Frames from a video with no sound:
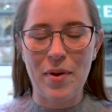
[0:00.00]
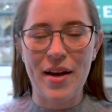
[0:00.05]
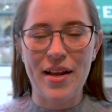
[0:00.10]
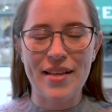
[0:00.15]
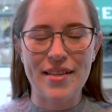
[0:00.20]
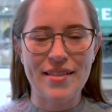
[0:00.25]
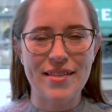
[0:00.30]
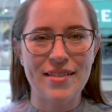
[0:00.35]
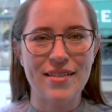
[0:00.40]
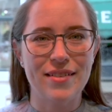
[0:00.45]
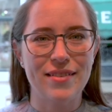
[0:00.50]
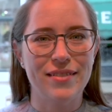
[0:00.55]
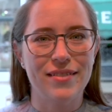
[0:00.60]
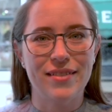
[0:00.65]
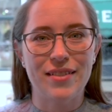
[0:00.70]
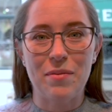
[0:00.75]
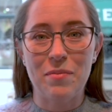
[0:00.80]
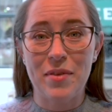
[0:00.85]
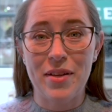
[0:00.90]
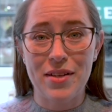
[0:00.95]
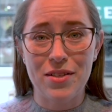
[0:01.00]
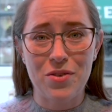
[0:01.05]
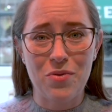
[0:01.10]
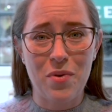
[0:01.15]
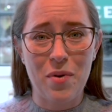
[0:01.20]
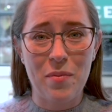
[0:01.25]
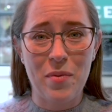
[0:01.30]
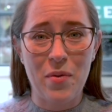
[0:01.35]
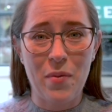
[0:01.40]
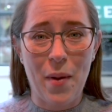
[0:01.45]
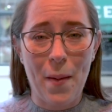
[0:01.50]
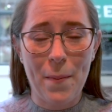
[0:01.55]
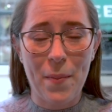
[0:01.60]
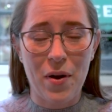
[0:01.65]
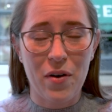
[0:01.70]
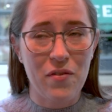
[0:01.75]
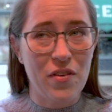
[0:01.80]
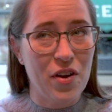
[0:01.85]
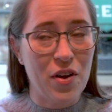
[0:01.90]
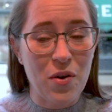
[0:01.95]
but it's something to warm you up
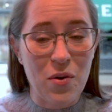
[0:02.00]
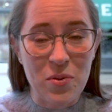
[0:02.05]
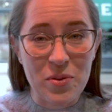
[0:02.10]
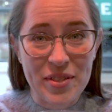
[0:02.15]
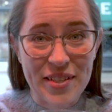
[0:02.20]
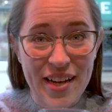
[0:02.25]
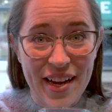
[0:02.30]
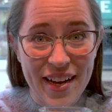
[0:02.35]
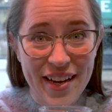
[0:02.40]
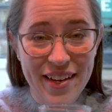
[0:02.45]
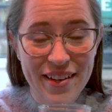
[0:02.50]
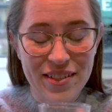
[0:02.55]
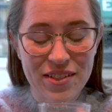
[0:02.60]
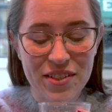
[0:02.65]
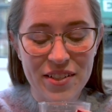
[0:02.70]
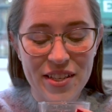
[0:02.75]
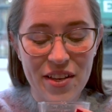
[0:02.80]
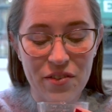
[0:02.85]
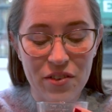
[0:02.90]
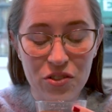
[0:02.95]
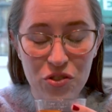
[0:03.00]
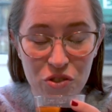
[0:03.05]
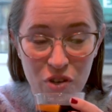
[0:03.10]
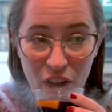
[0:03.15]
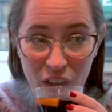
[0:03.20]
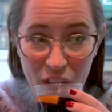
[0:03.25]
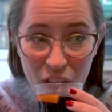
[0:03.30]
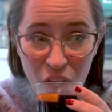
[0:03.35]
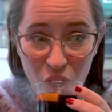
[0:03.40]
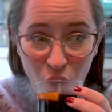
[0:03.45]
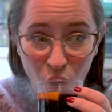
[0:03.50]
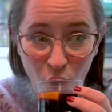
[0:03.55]
on a very cold day, so let's give it a try.